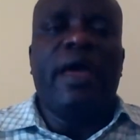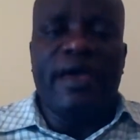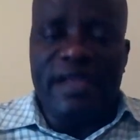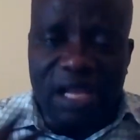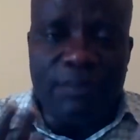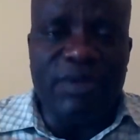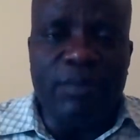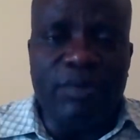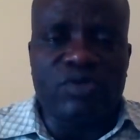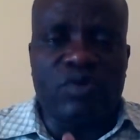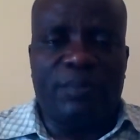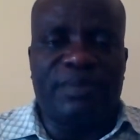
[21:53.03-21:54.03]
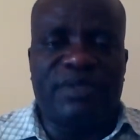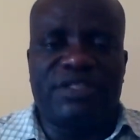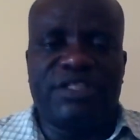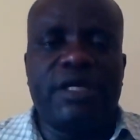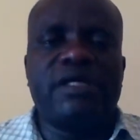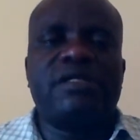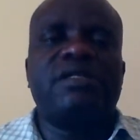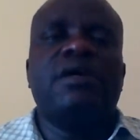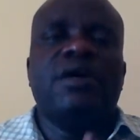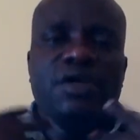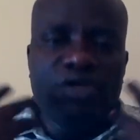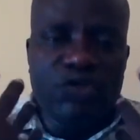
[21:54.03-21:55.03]
and I'll be able to appreciate
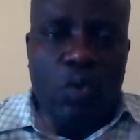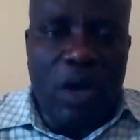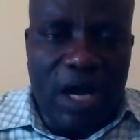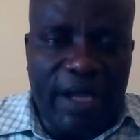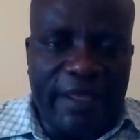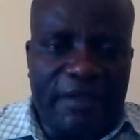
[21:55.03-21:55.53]
your